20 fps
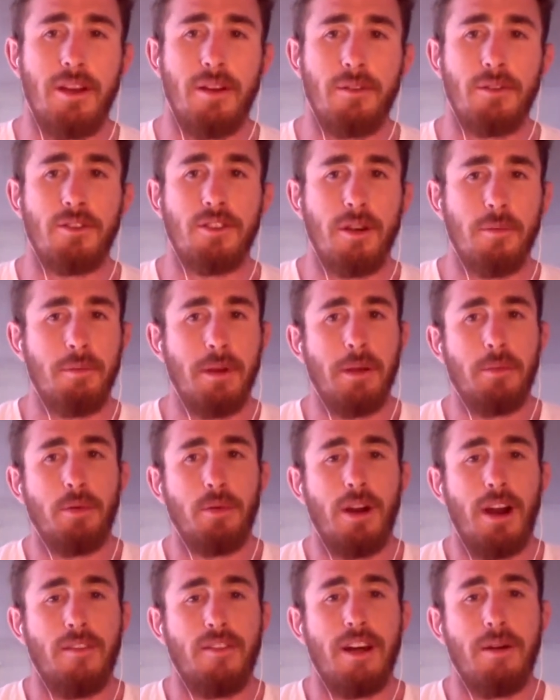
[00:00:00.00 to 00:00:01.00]
Some people
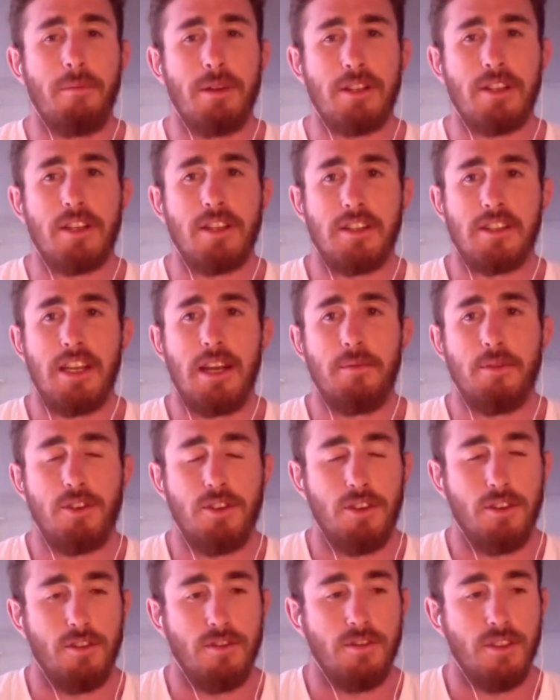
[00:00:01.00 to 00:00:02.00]
have that
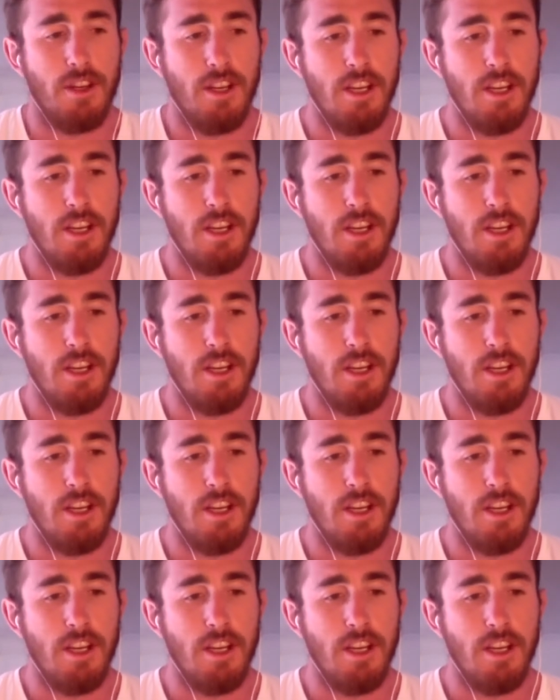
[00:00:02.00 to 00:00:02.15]
misconception of,